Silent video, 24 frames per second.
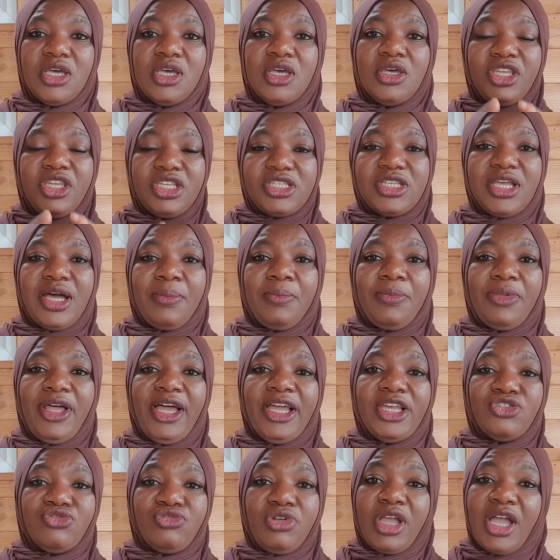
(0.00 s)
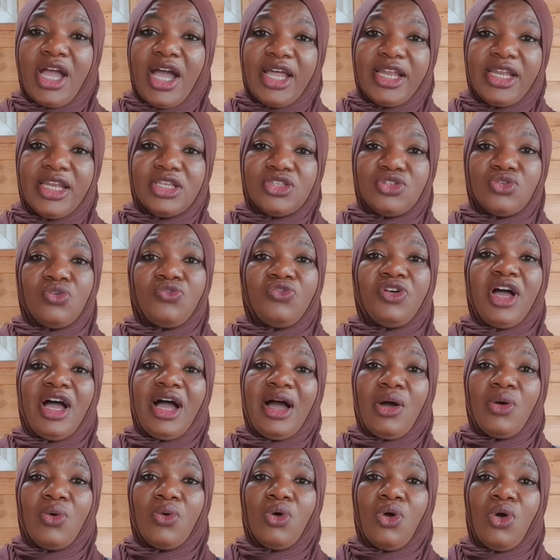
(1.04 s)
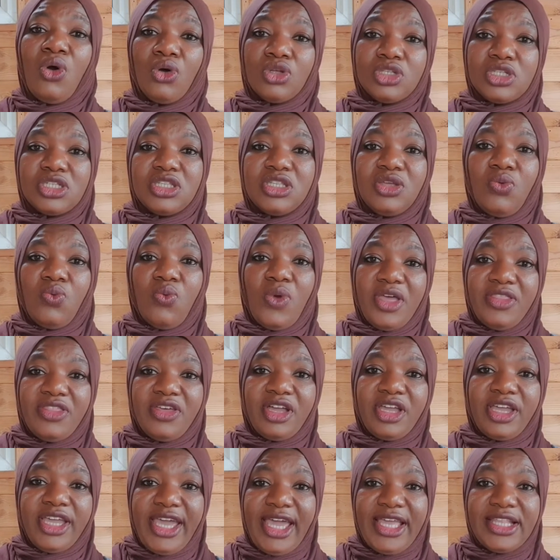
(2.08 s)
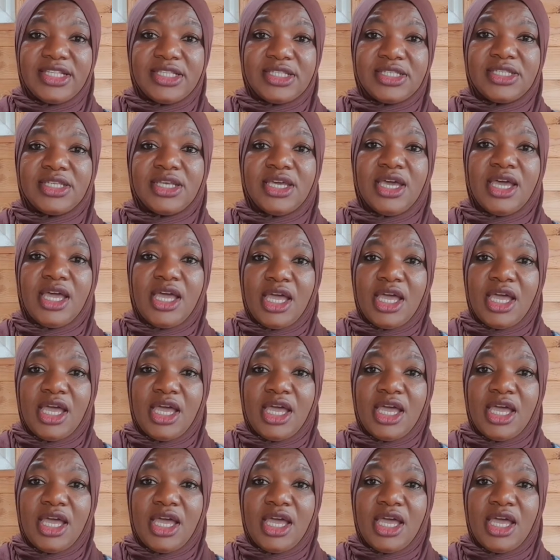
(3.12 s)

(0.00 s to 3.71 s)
This applies regardless of how hot the weather gets